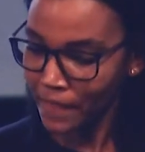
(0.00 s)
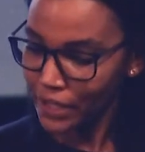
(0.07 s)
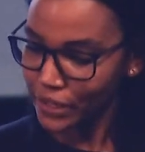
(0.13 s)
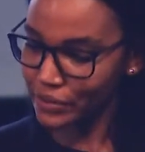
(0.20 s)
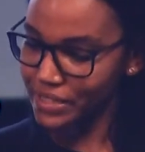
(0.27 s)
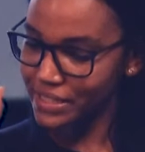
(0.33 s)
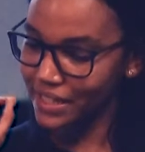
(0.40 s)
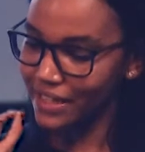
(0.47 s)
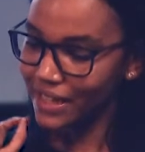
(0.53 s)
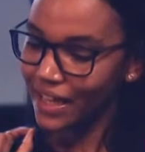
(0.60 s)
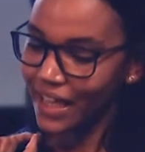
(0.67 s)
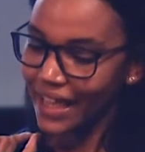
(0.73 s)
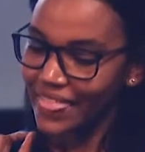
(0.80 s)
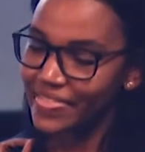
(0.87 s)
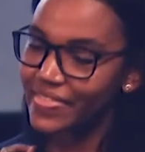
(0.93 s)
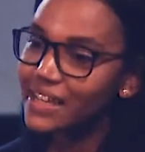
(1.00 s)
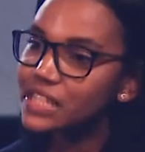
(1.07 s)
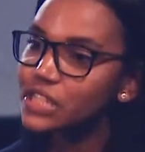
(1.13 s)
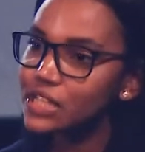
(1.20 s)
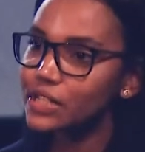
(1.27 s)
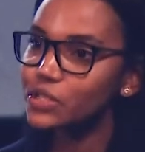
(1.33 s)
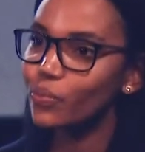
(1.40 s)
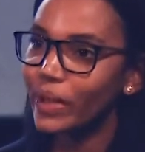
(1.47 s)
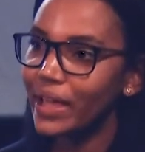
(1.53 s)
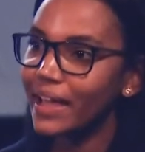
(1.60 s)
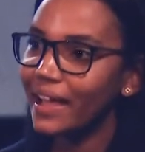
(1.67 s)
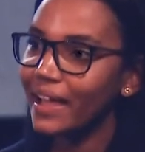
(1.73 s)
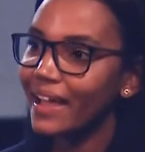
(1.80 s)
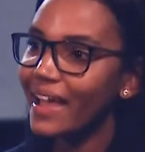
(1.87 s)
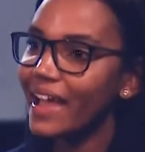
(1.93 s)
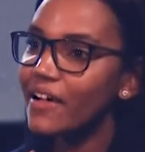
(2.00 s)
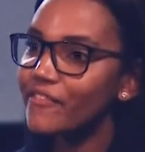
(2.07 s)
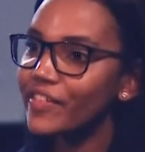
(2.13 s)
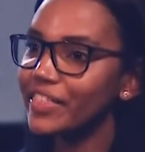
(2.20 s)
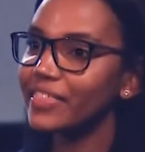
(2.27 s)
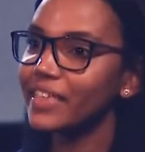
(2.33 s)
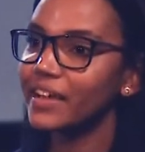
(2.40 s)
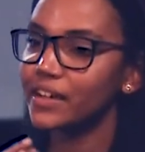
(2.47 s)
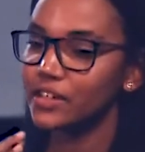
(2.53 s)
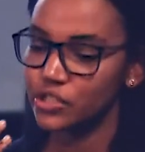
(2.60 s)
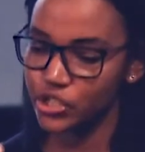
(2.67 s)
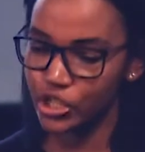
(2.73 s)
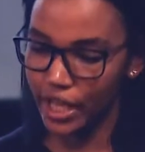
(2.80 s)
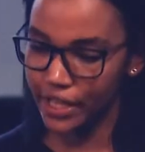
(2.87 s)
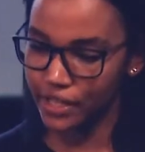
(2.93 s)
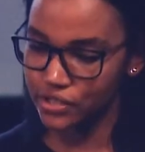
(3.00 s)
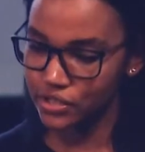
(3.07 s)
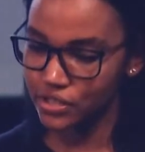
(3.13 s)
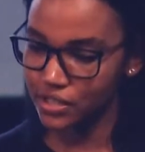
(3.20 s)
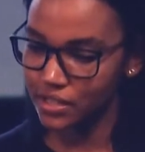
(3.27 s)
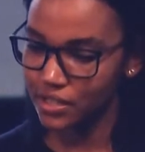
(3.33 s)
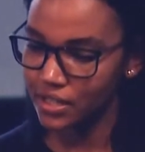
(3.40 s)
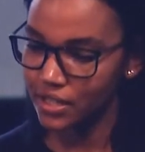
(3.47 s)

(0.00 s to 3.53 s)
You see, this is where everything changed.